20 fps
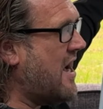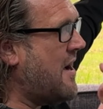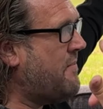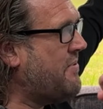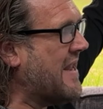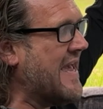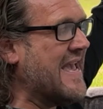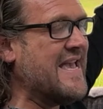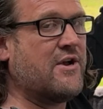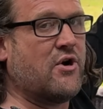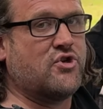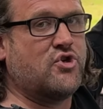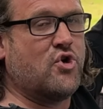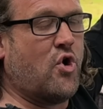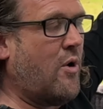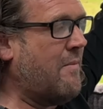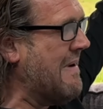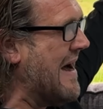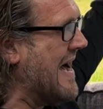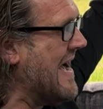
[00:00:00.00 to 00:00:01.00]
are playing on
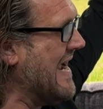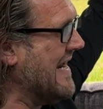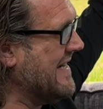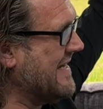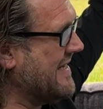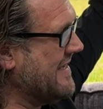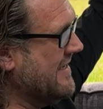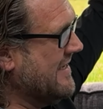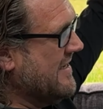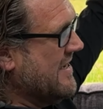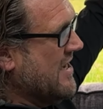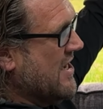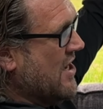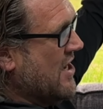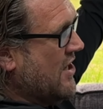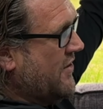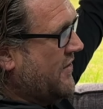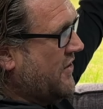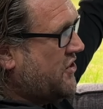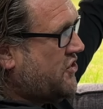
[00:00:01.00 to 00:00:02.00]
your mind,
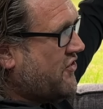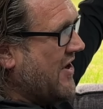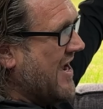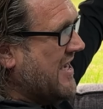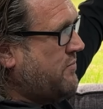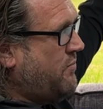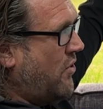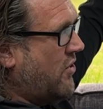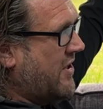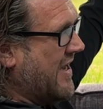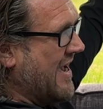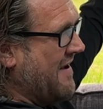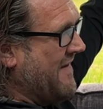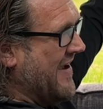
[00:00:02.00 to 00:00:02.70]
the stress bucket